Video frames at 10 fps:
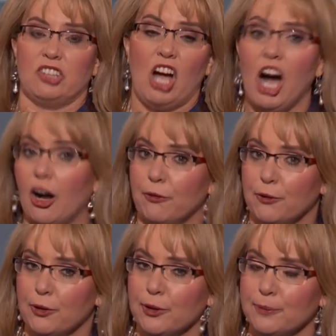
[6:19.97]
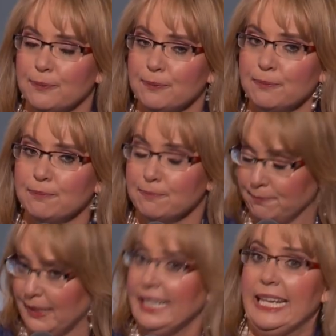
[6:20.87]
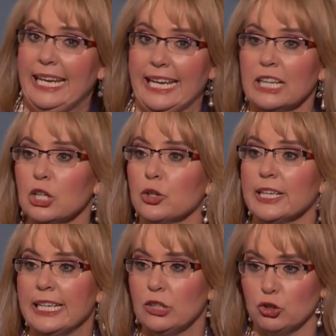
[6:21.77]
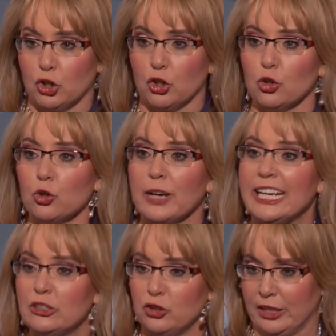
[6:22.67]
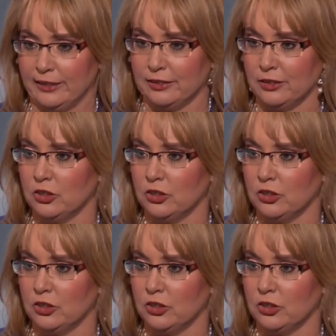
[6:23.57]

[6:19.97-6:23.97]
tough. Hillary is courageous.